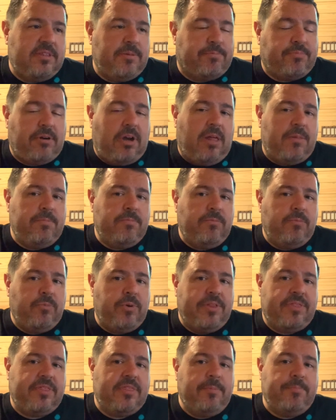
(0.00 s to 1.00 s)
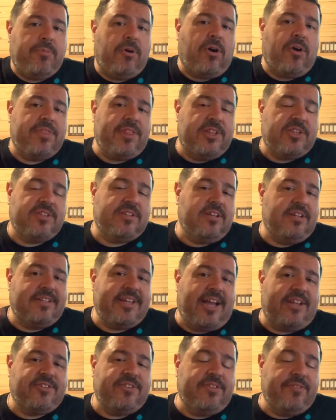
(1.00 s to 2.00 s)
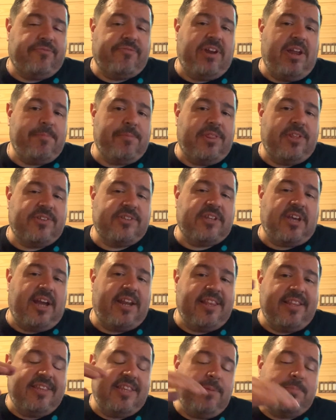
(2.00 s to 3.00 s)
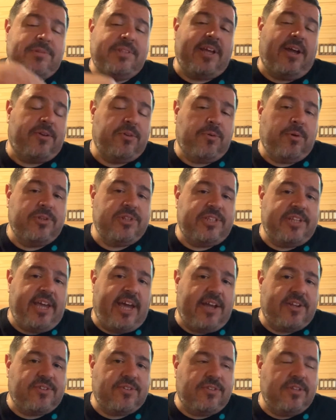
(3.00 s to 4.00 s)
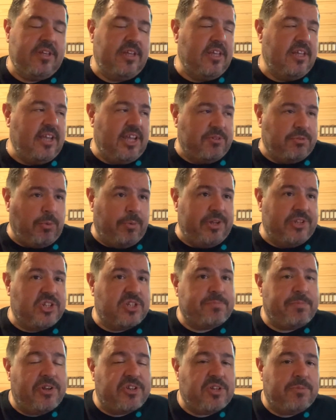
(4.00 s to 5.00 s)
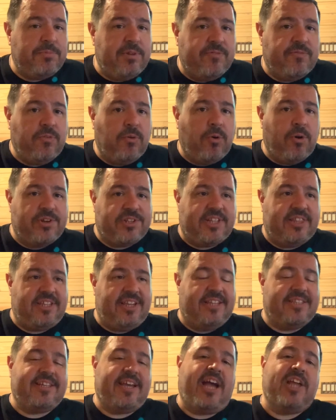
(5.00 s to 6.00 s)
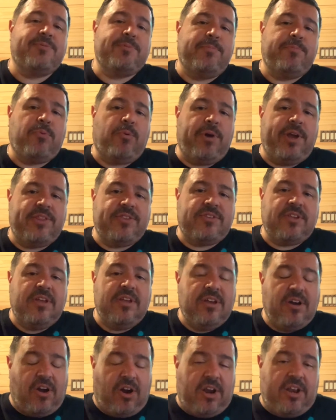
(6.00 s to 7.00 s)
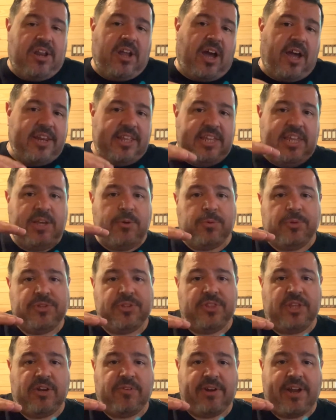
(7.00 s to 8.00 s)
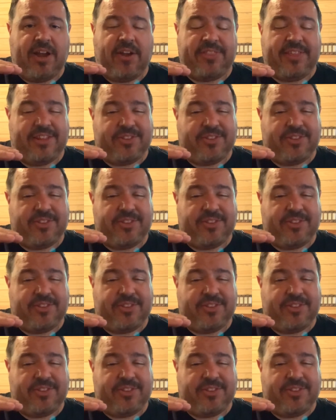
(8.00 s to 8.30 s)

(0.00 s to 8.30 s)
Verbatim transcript: The problem with the bar that's attached to the frame on the side and dips down towards the axle is what we just mentioned before, is that the attachment points are not equal to the ground.